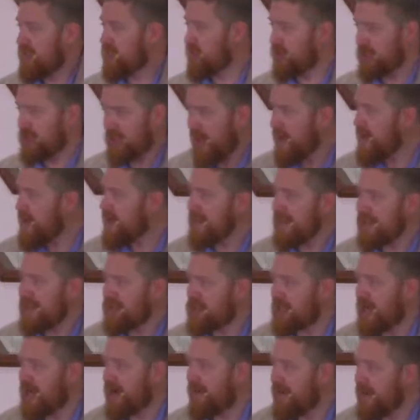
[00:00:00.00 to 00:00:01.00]
shiny
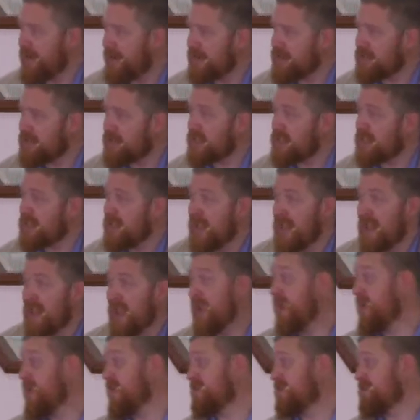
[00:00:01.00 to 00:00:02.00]
chariots,
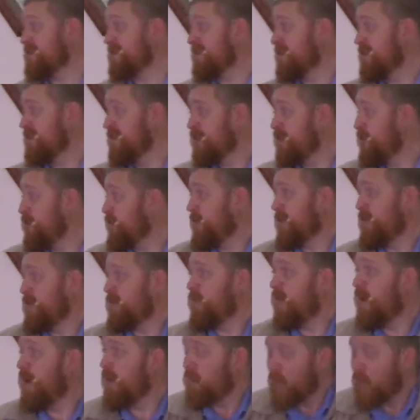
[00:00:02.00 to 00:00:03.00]
and who wouldn't want